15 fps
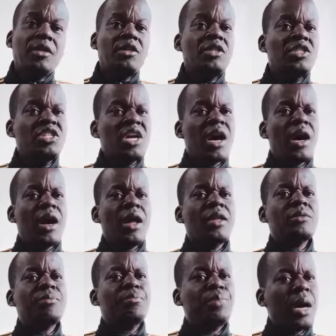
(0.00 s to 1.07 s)

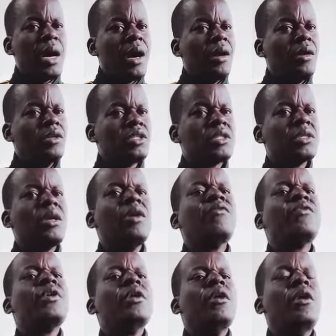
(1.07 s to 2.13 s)
gnarled boughs of
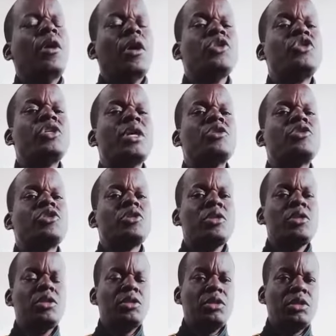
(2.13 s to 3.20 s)
the orchard
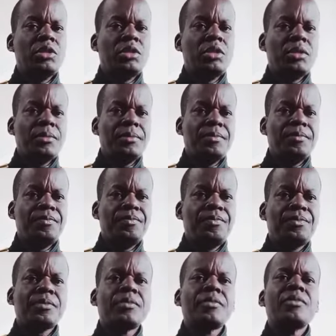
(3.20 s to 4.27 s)
trees,
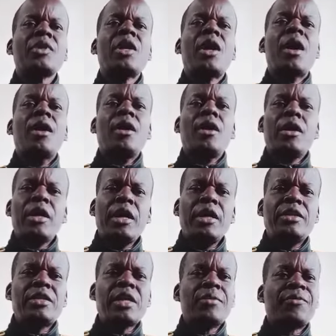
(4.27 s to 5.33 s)

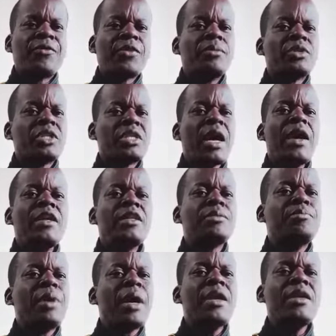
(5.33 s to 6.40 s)
hidden from sight
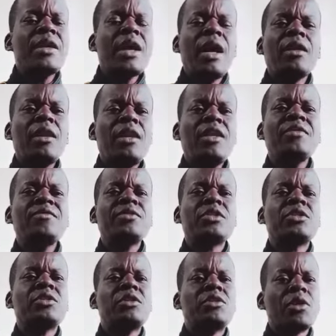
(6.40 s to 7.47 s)
by young leaves
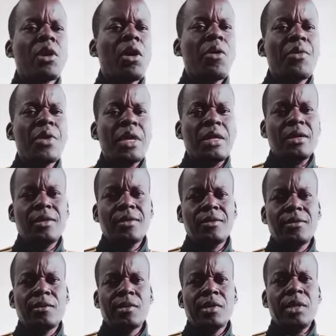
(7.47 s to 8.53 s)
growing.
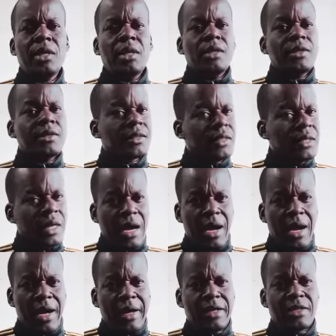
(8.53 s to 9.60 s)

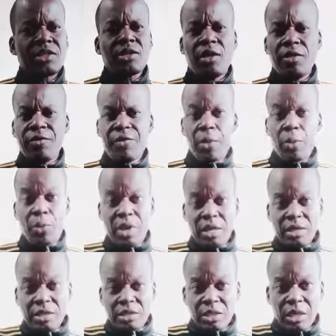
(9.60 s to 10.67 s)
Scars of the
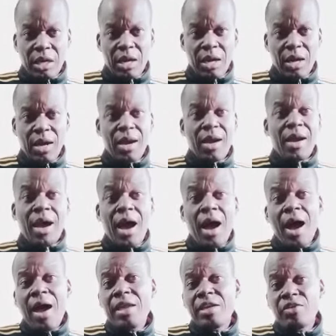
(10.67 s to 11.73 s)
winter
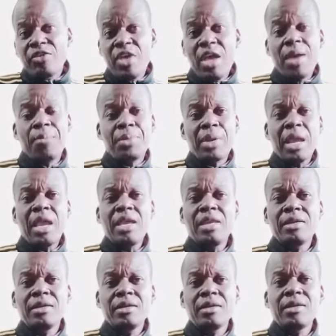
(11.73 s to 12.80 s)
hide their
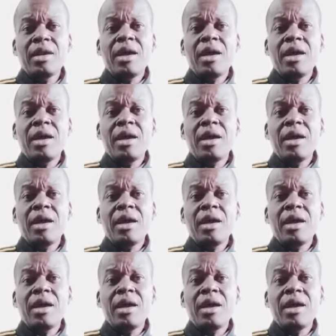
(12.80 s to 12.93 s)
pain